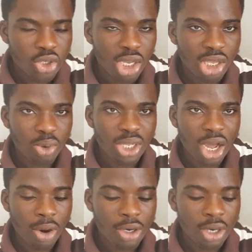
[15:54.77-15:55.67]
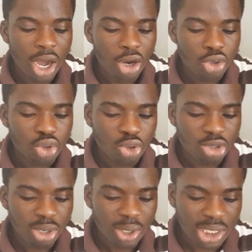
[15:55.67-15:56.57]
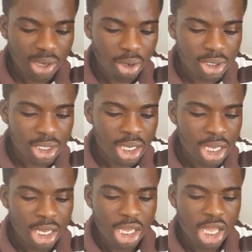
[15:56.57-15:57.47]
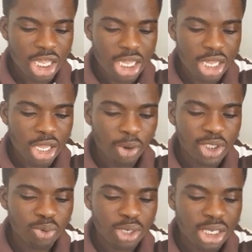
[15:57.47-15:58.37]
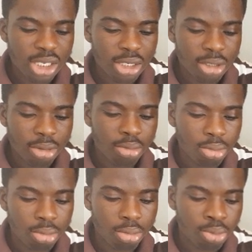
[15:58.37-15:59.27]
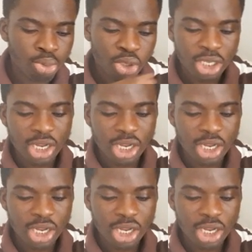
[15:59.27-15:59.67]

But I think with that one, how those ones work is that what it wasn't really looking